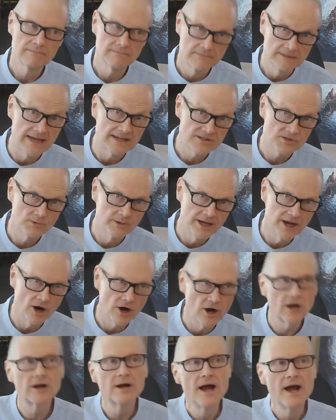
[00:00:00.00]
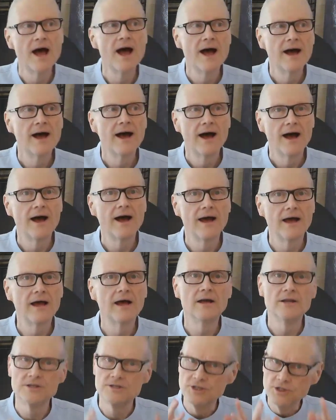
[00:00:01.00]
Yes, we are.
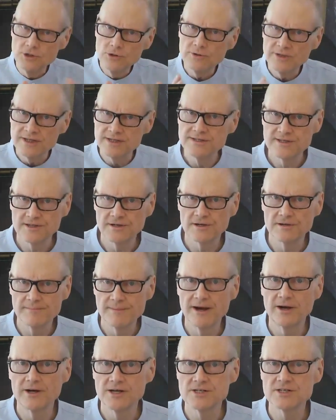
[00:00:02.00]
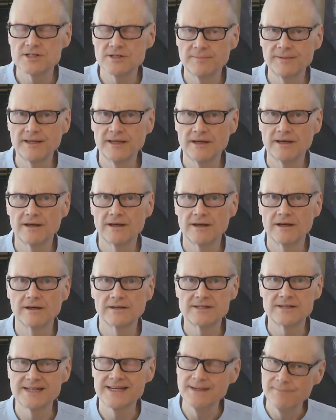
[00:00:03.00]
Do you consider marriage to be a
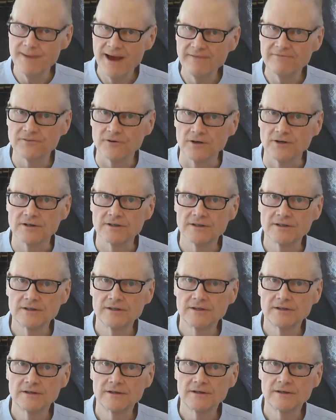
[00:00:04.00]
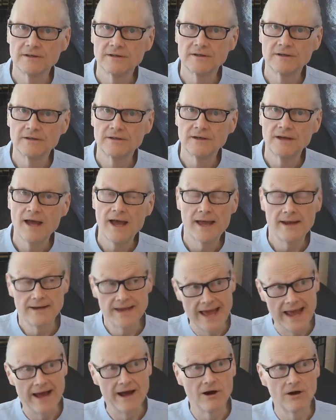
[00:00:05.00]
team effort?
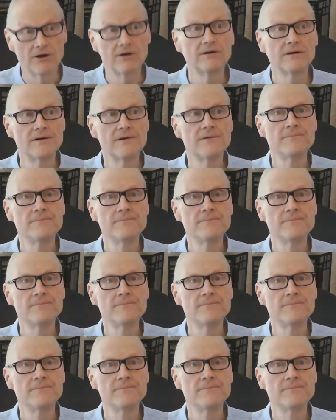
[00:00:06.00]
Now,